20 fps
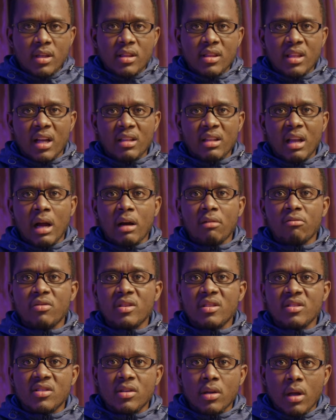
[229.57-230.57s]
that are
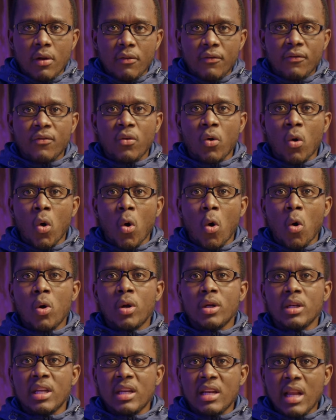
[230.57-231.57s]
reserved for
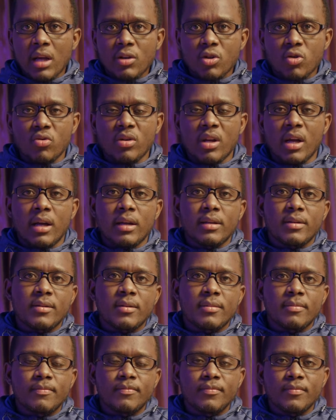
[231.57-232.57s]
the
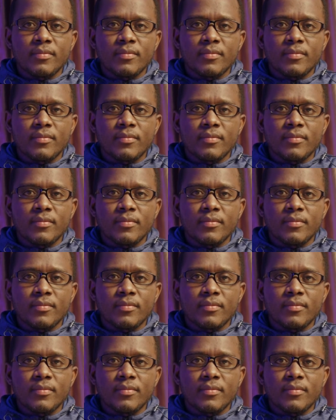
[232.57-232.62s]
nationals.